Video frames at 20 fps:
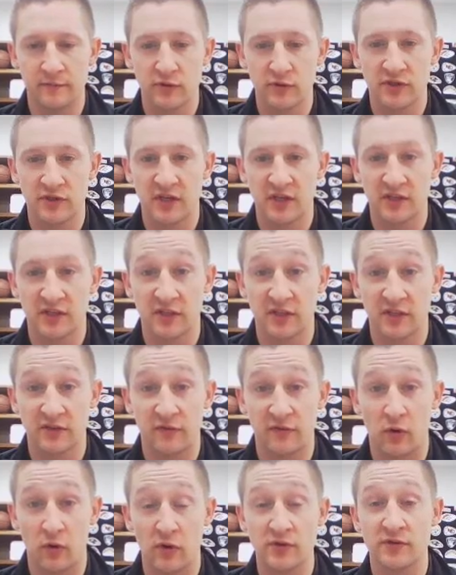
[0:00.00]
So 6, 6,
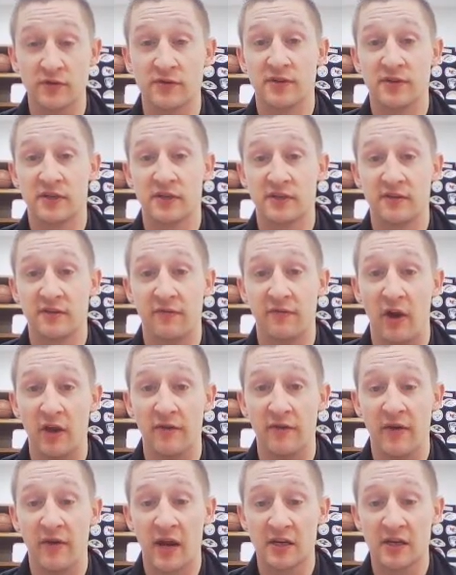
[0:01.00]
4. So 6 is the
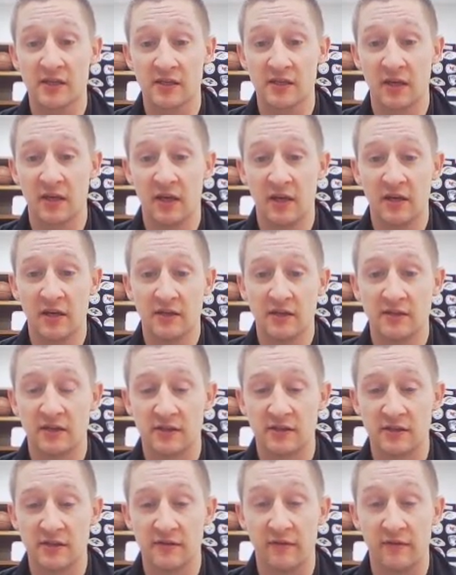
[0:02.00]
value of x,
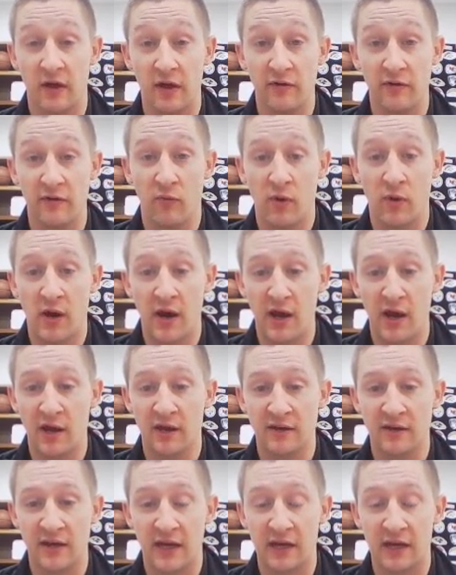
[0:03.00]
6 is the value of
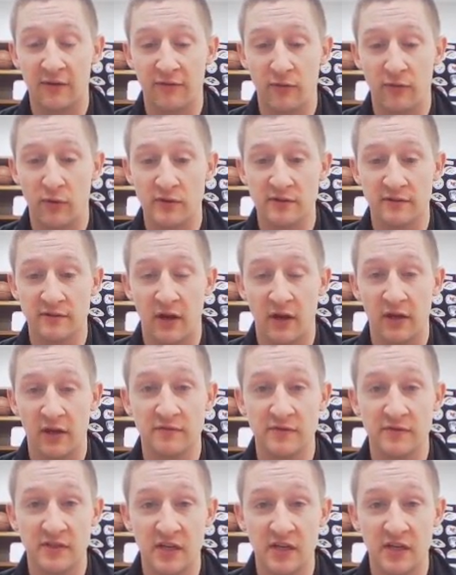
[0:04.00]
y, -4 is the value of